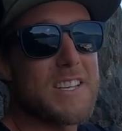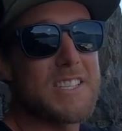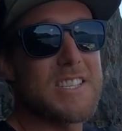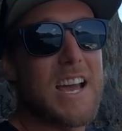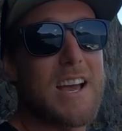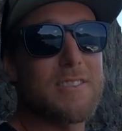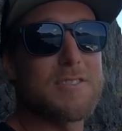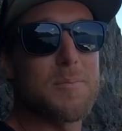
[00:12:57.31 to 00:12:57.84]
for these
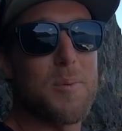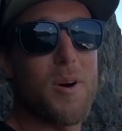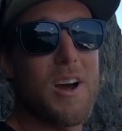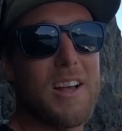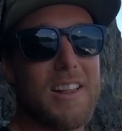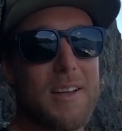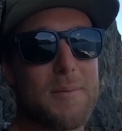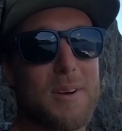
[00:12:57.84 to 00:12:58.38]
snails to
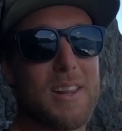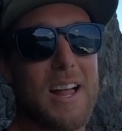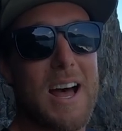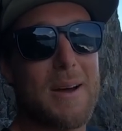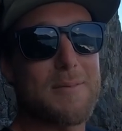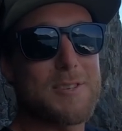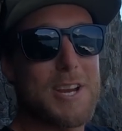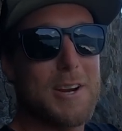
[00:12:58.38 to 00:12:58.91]
boil and we'll
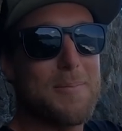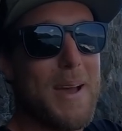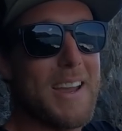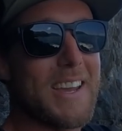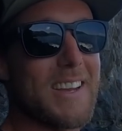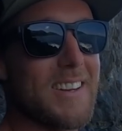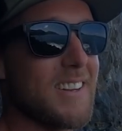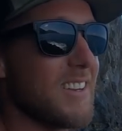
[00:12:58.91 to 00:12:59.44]
um, check
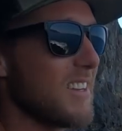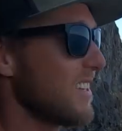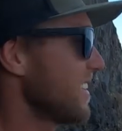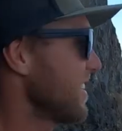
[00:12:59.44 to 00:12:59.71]
back in.